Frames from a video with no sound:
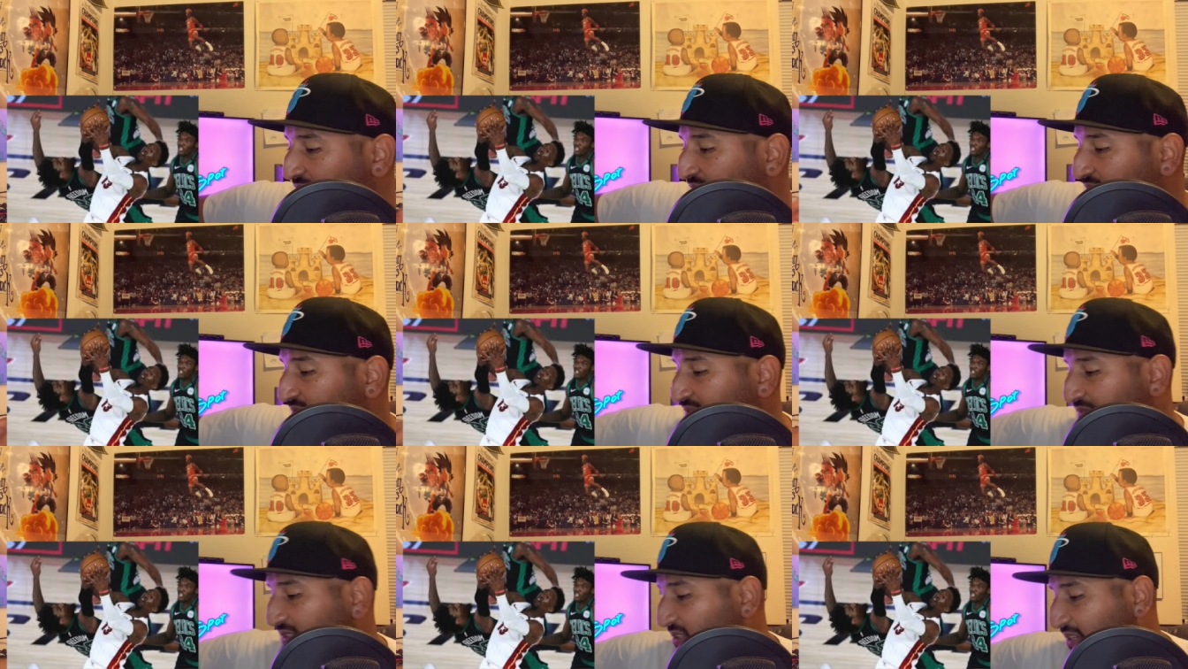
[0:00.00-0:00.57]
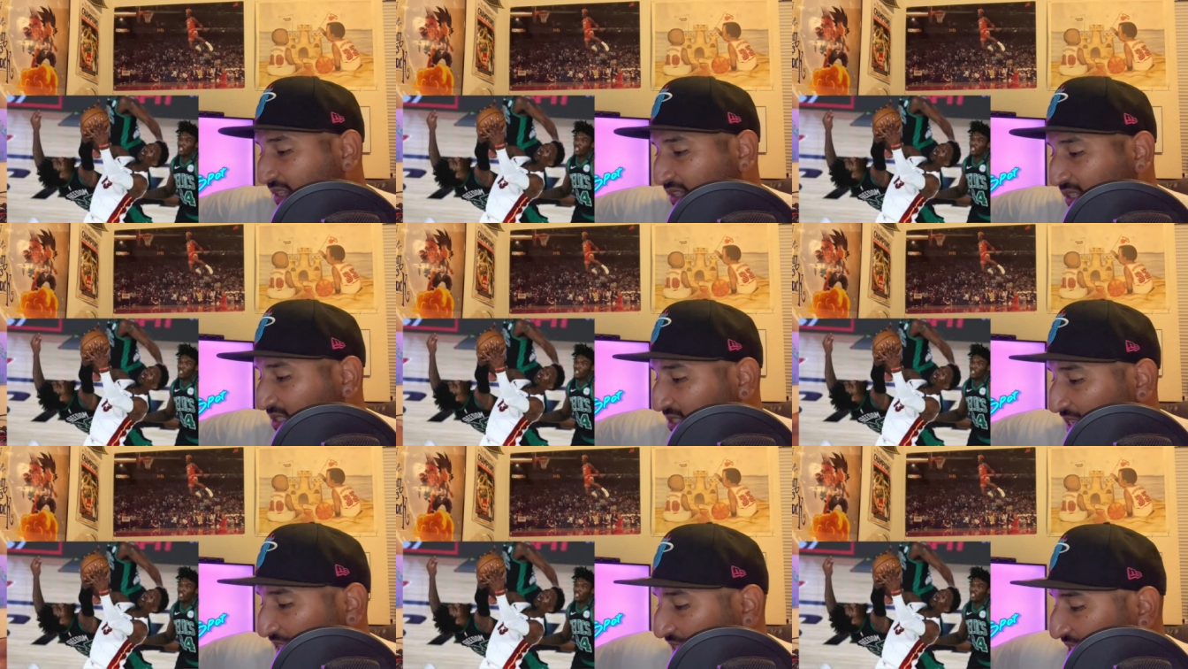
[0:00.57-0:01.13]
if you look in the
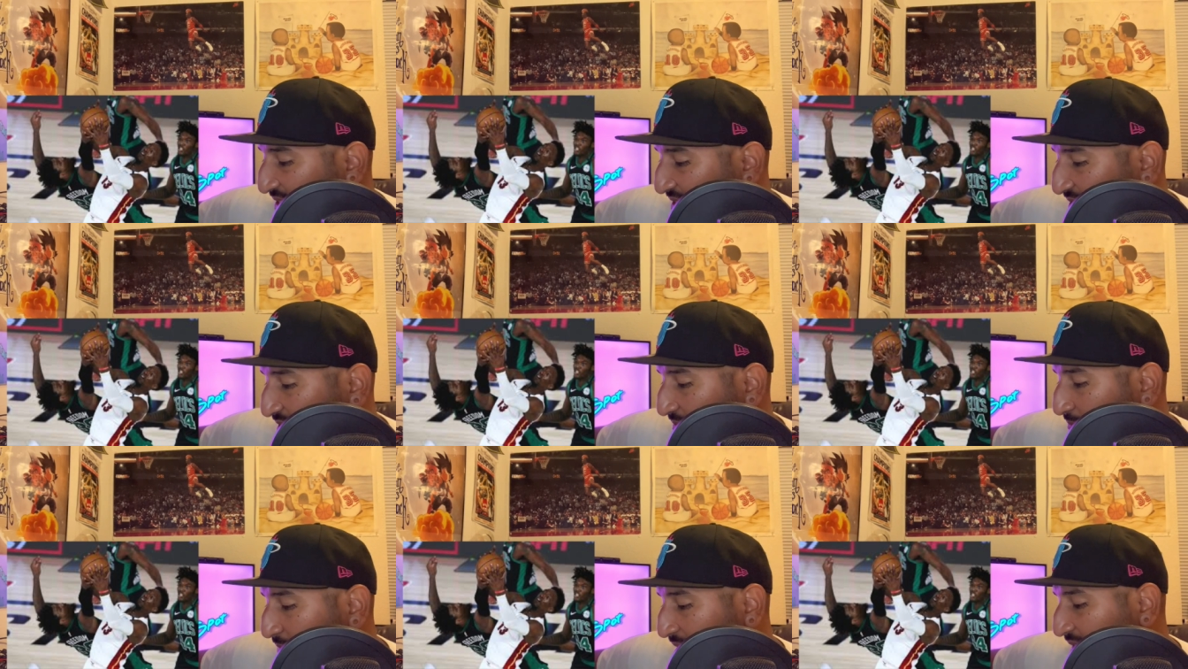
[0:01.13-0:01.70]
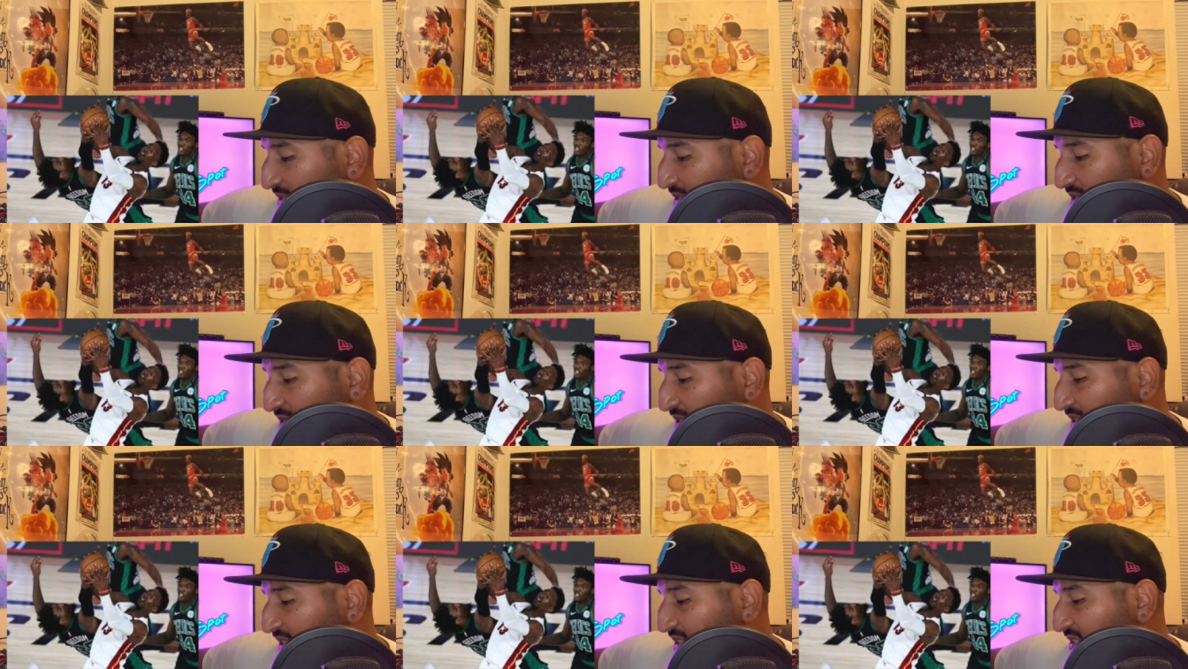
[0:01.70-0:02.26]
stats,
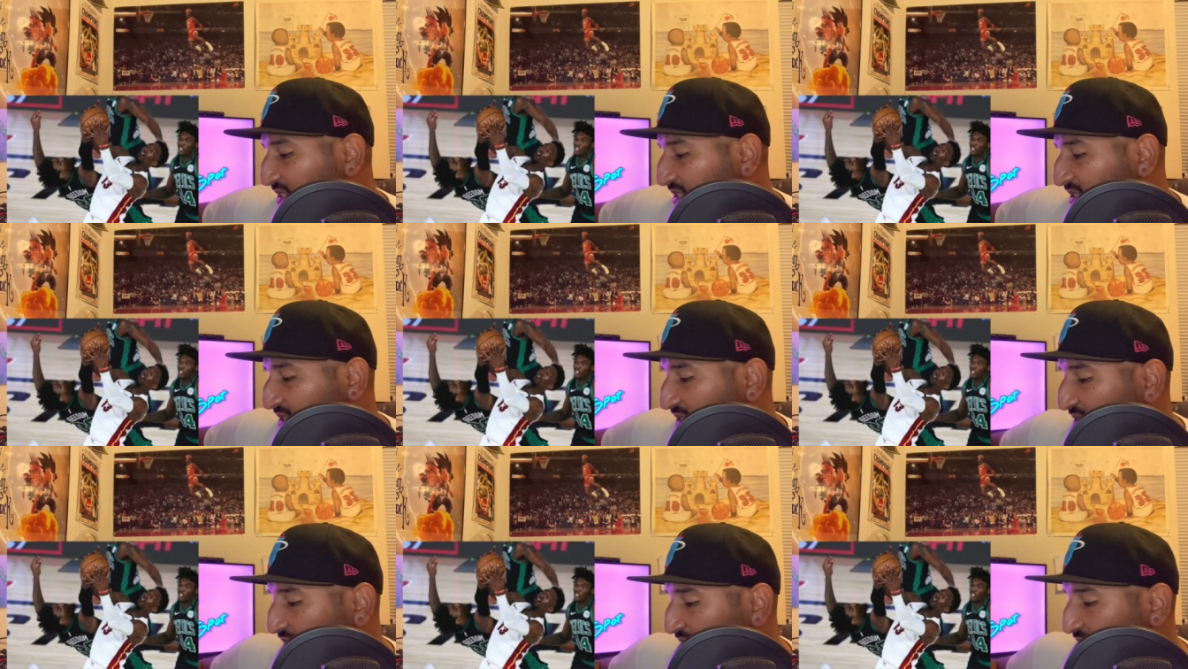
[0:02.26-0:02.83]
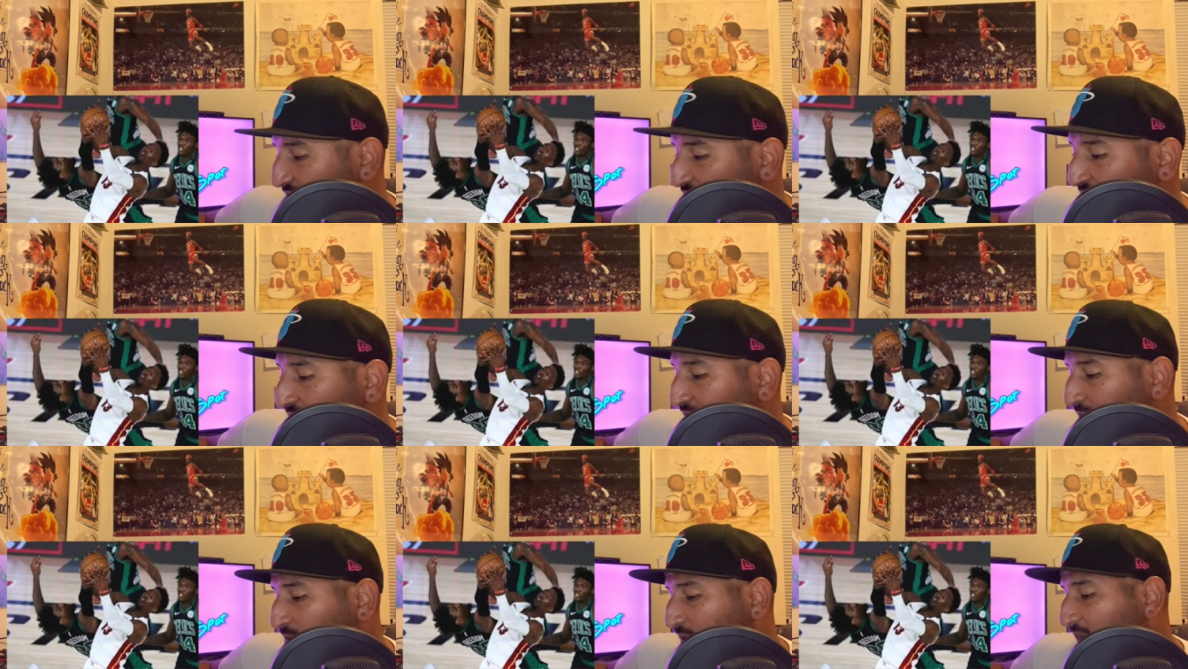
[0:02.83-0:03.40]
basically it's
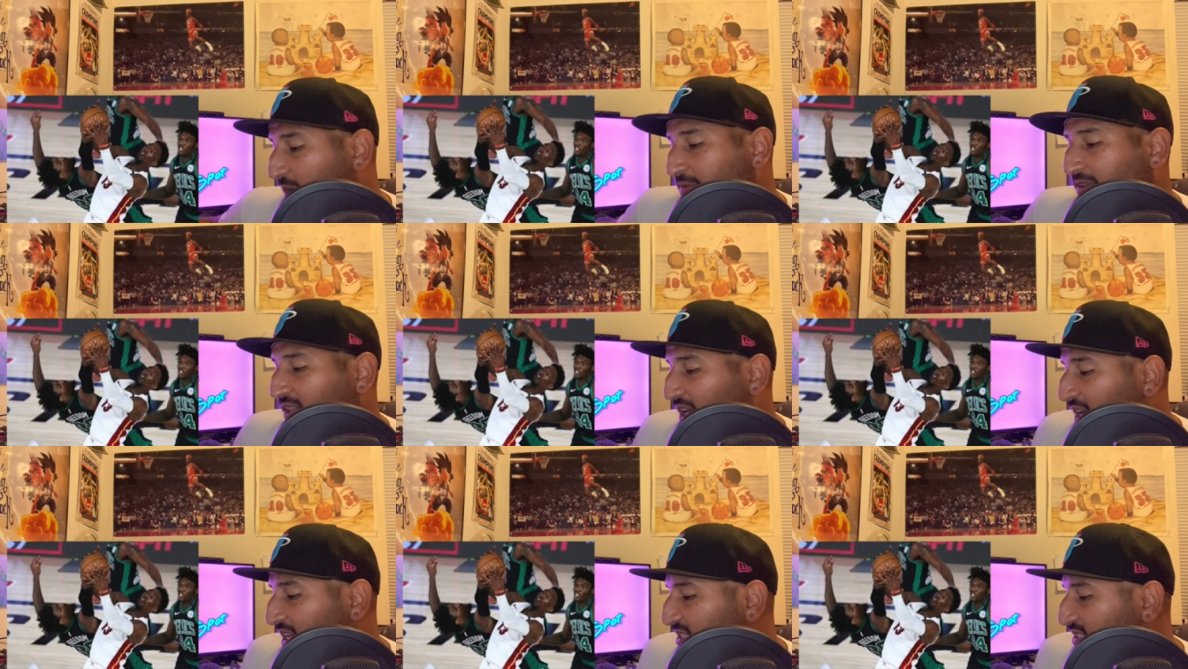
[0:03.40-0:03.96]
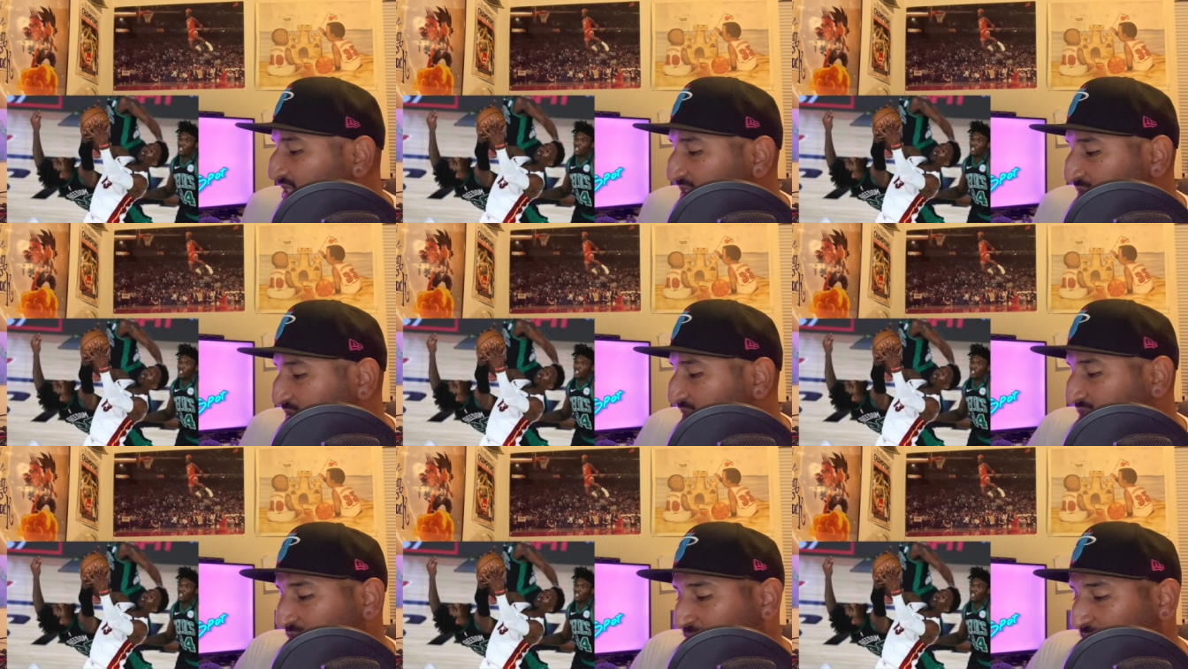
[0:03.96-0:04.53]
showing why we lost is
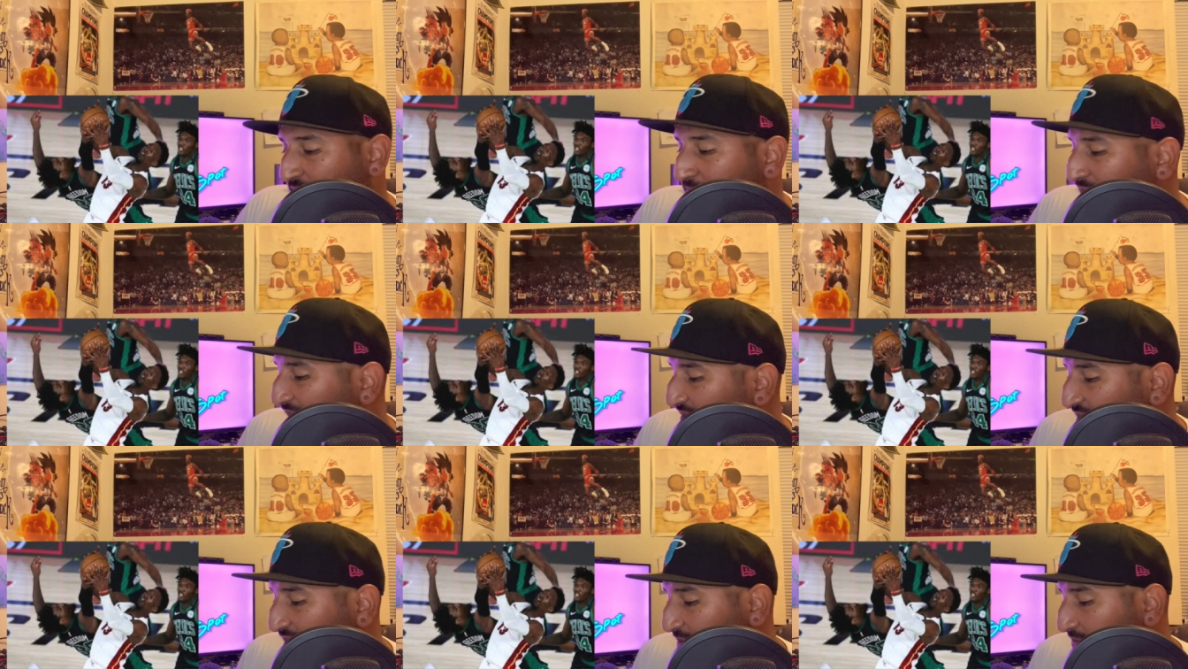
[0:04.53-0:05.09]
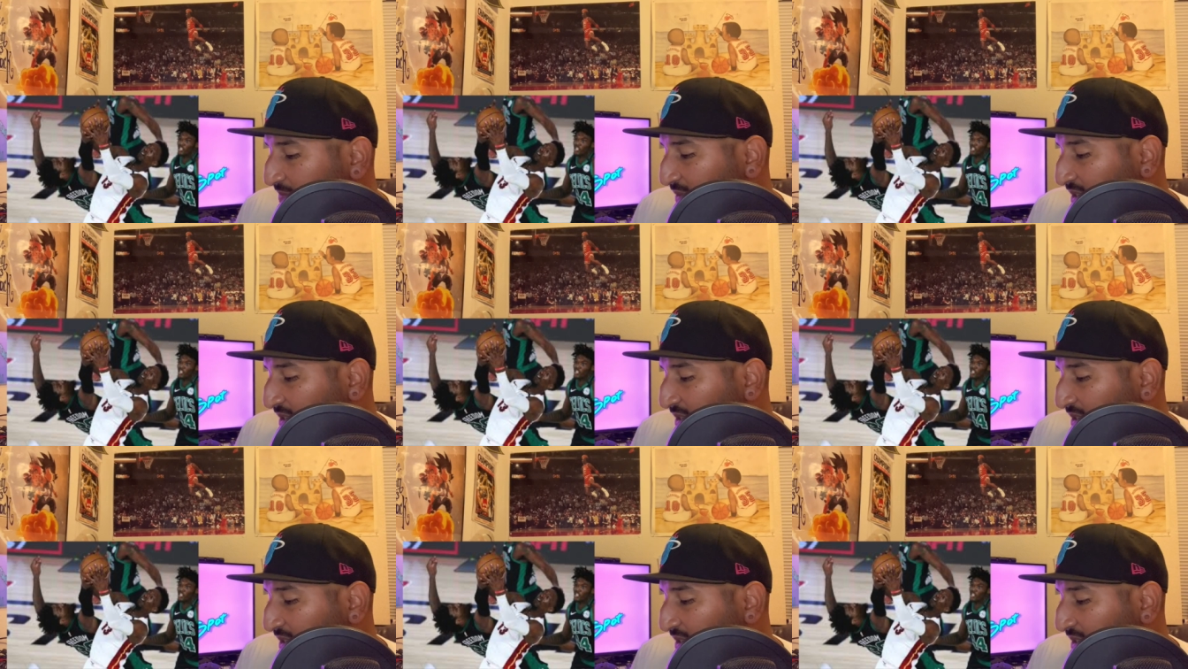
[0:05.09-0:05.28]
because of rebounding.